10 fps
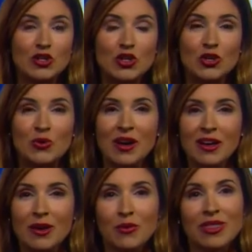too
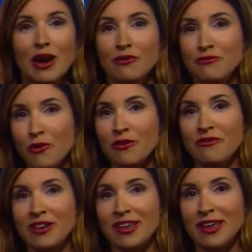without
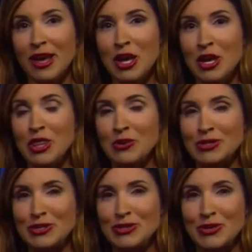forfeiting those
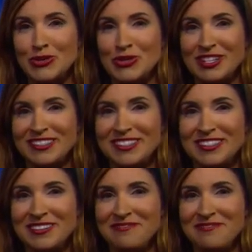excursions.